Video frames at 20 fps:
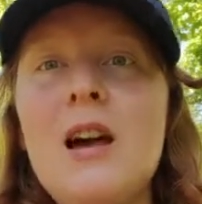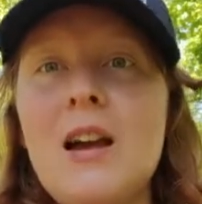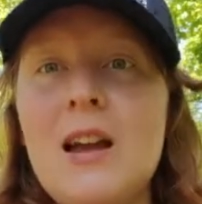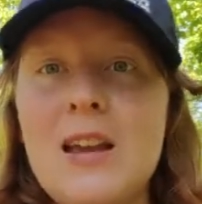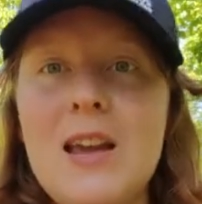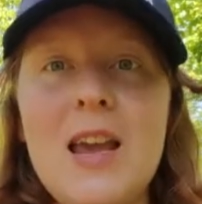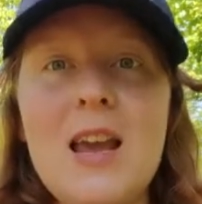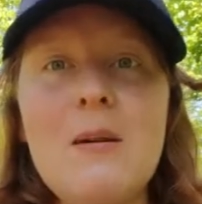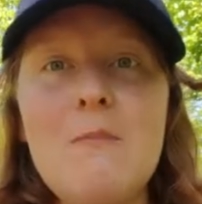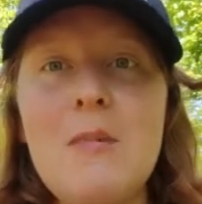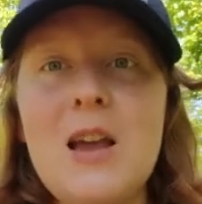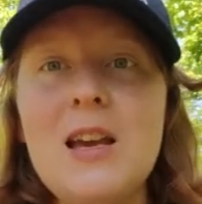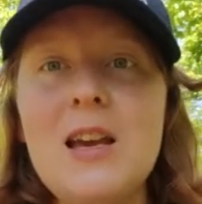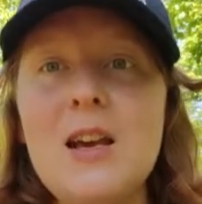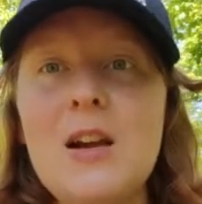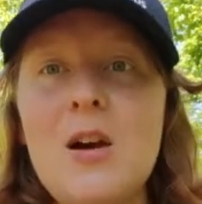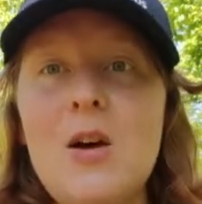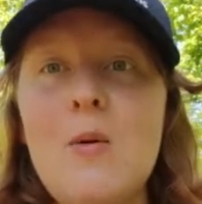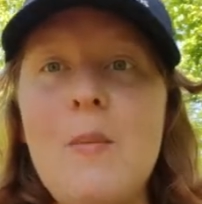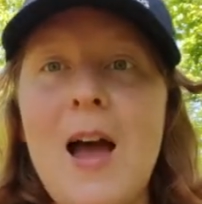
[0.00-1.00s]
can't make
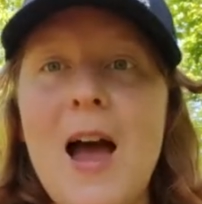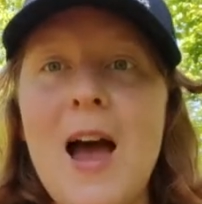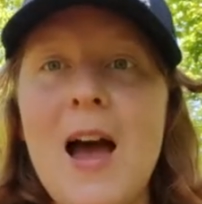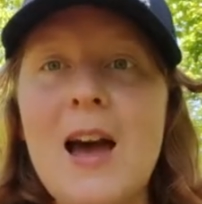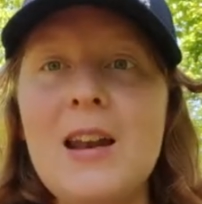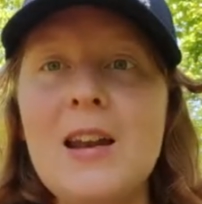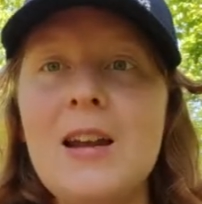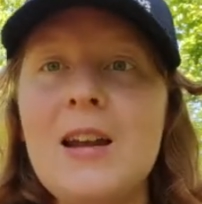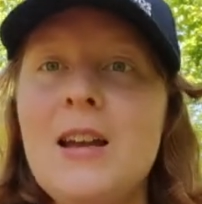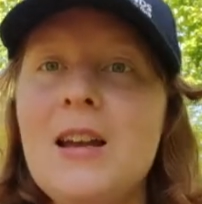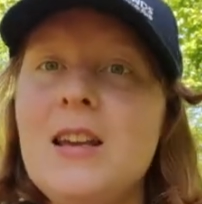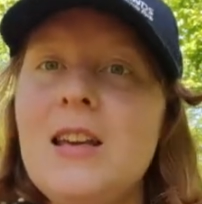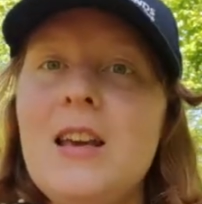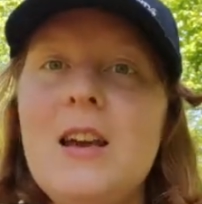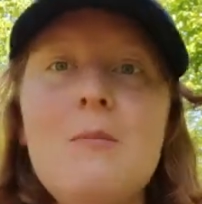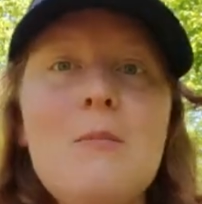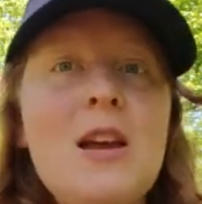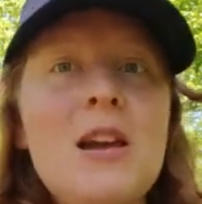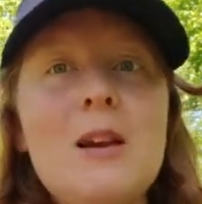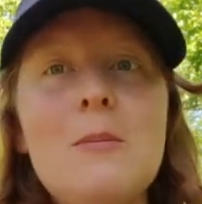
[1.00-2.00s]
it go bad,
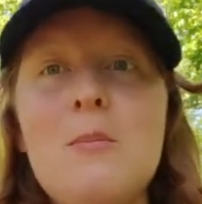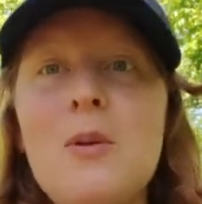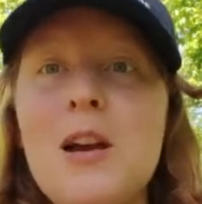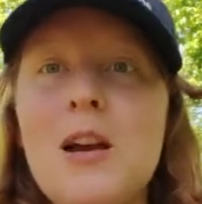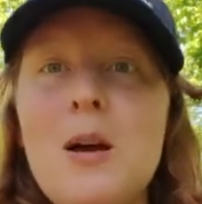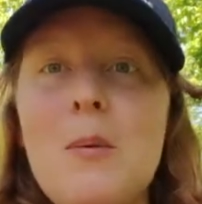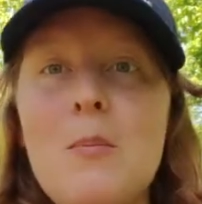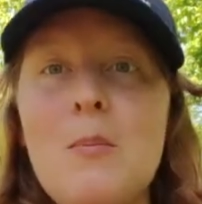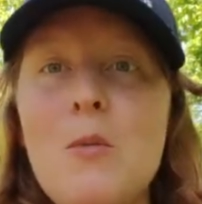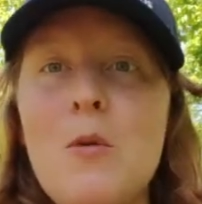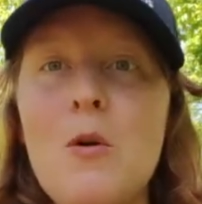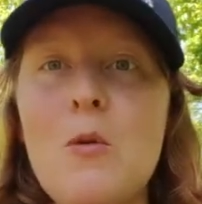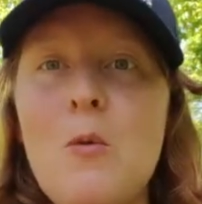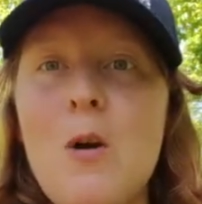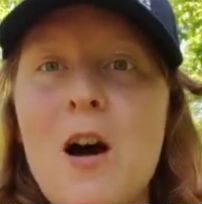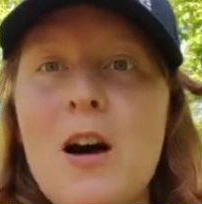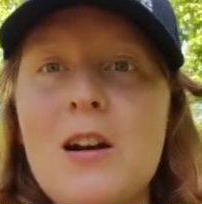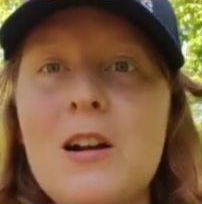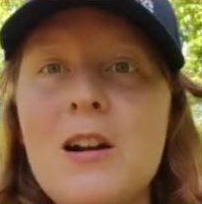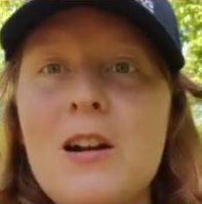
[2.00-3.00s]
can't make it pick up more
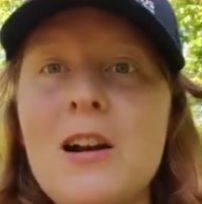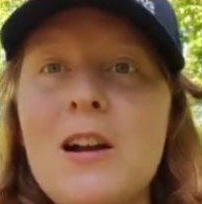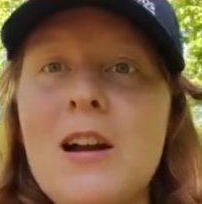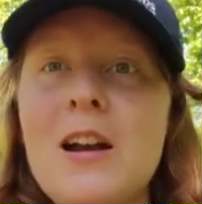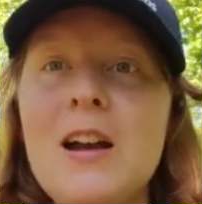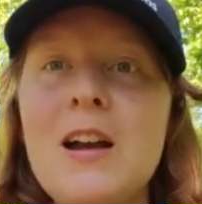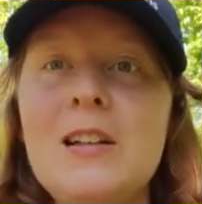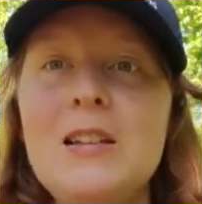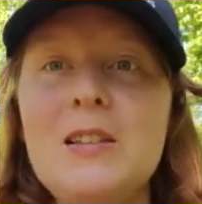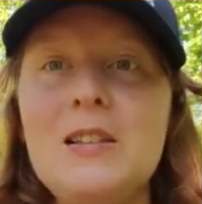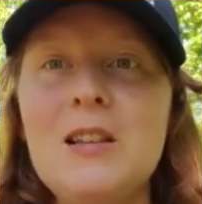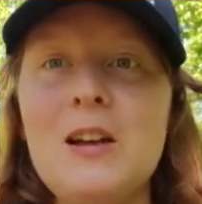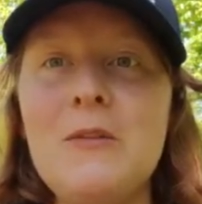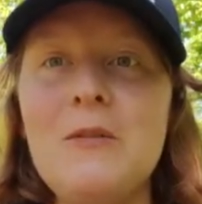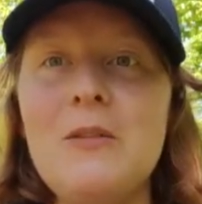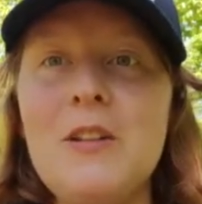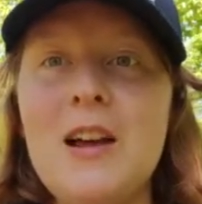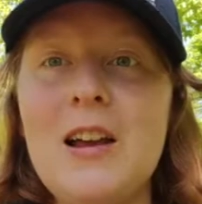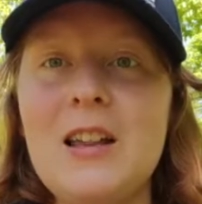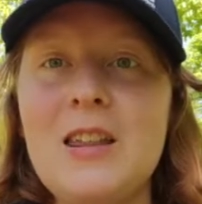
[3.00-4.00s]
water and
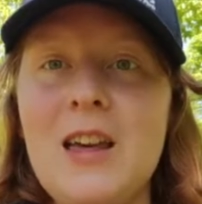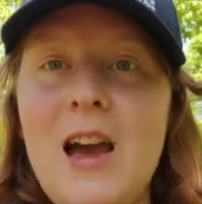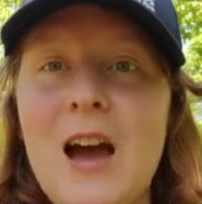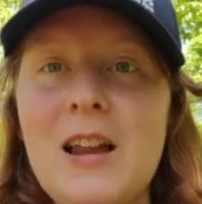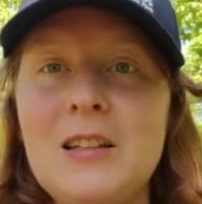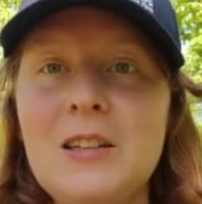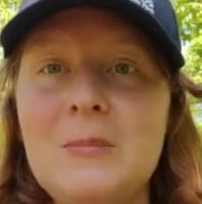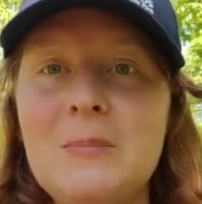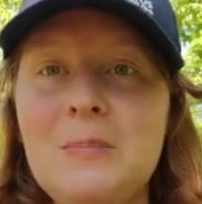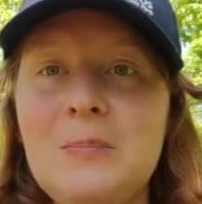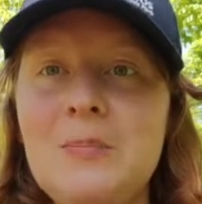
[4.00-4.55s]
stuff like that.